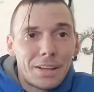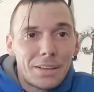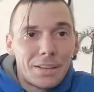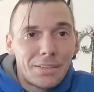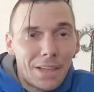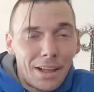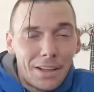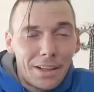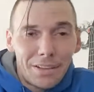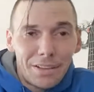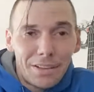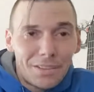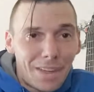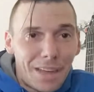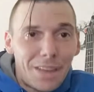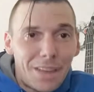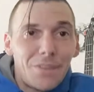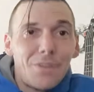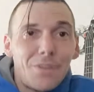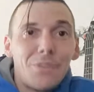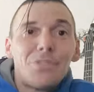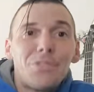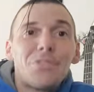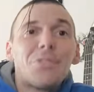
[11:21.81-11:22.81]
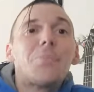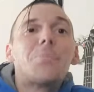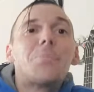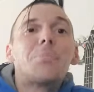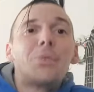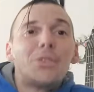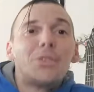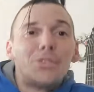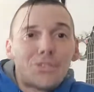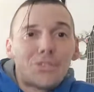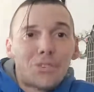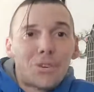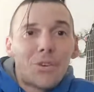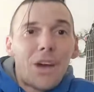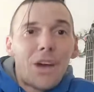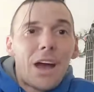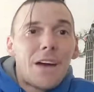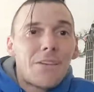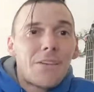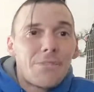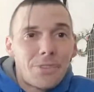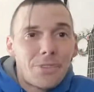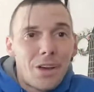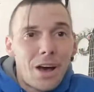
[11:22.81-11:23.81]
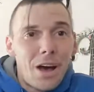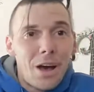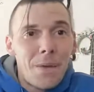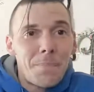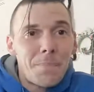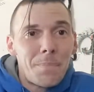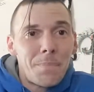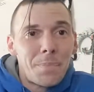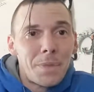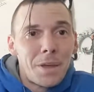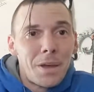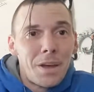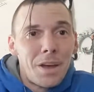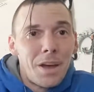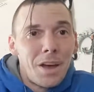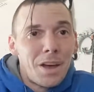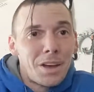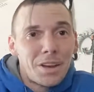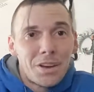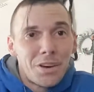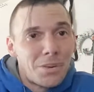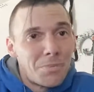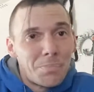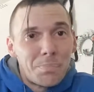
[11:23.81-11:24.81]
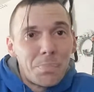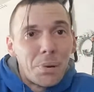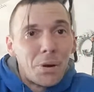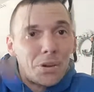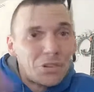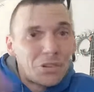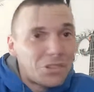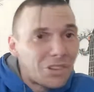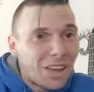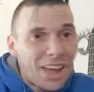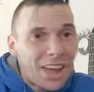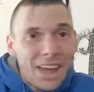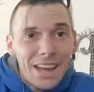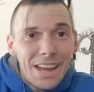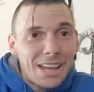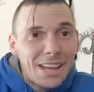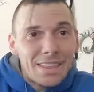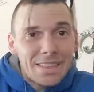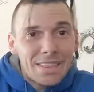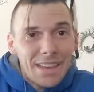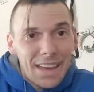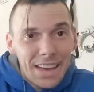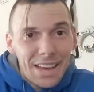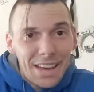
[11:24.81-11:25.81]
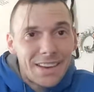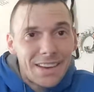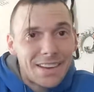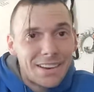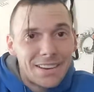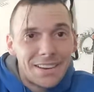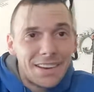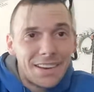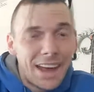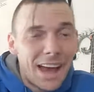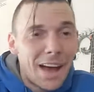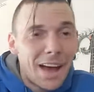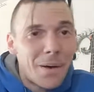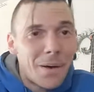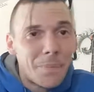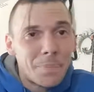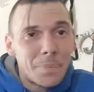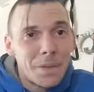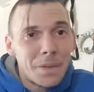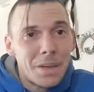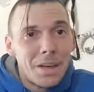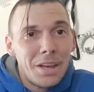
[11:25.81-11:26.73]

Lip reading: that they use to push the craft up can push anything down.